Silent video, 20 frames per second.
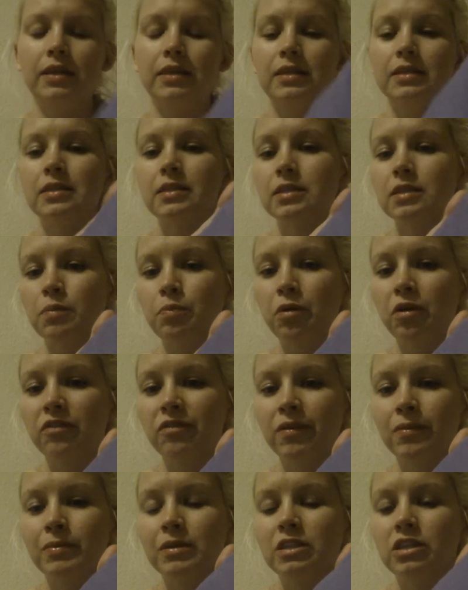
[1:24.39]
and this is a
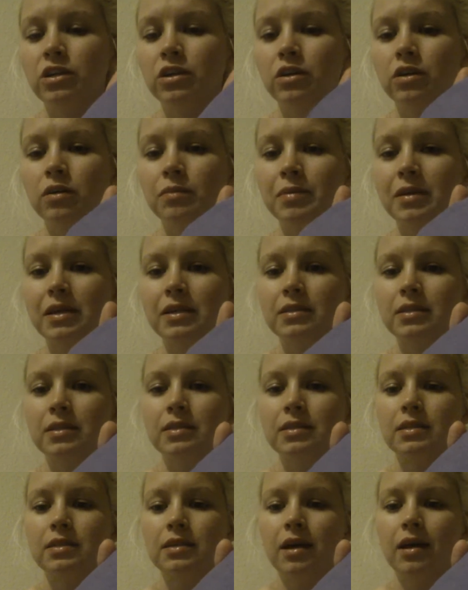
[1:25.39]
perfect material because
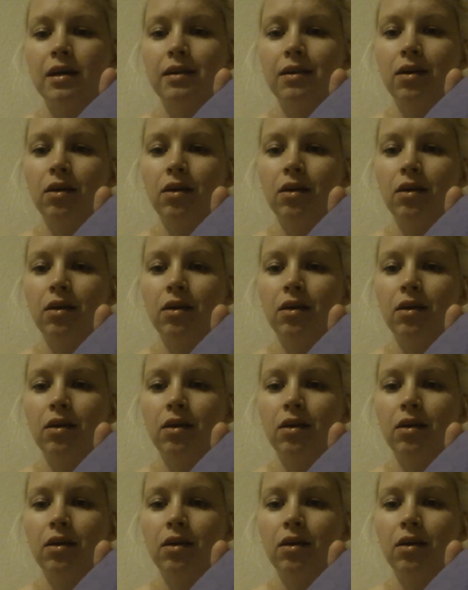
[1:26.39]
it's not